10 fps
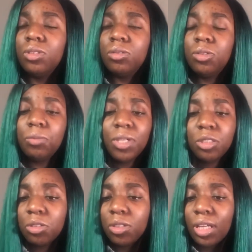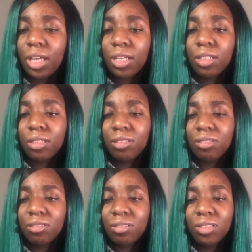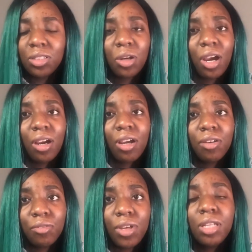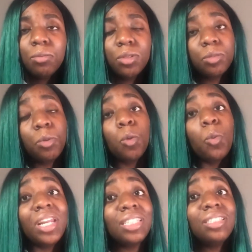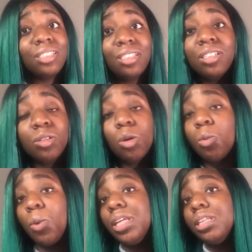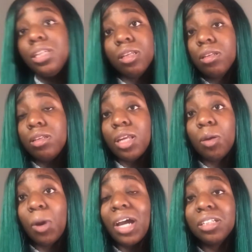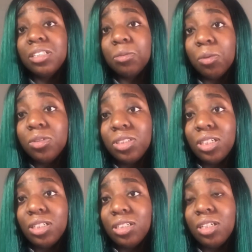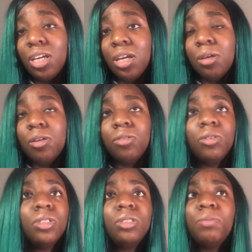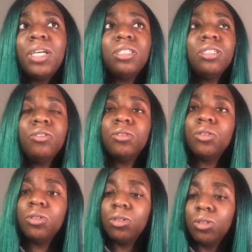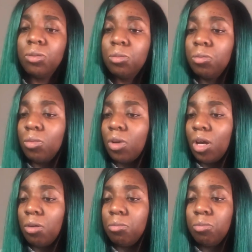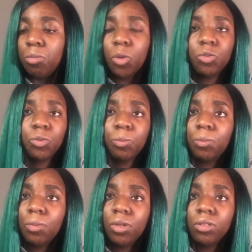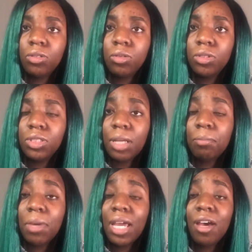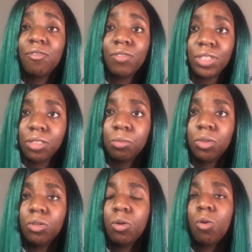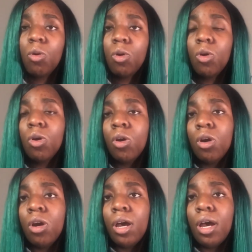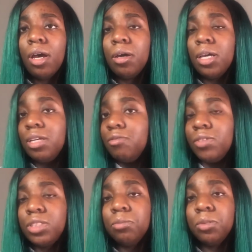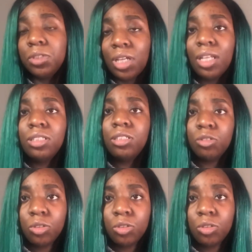to make sure that there are available support when it's needed or when they actually want it, especially for both students that may have visible or invisible challenges or